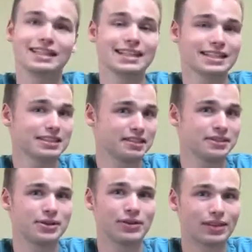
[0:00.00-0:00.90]
least
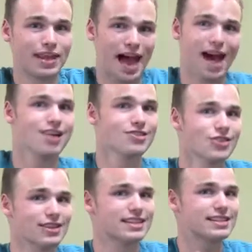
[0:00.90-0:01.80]
there's only
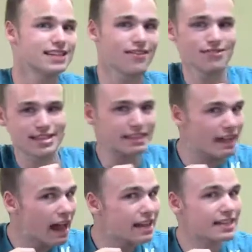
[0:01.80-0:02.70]

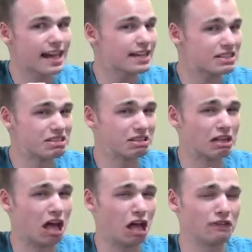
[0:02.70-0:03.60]
179 days
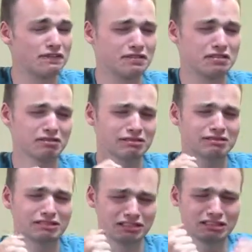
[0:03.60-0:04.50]

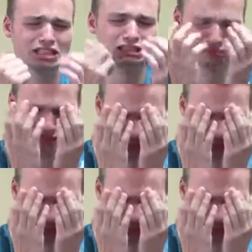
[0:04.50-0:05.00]
left.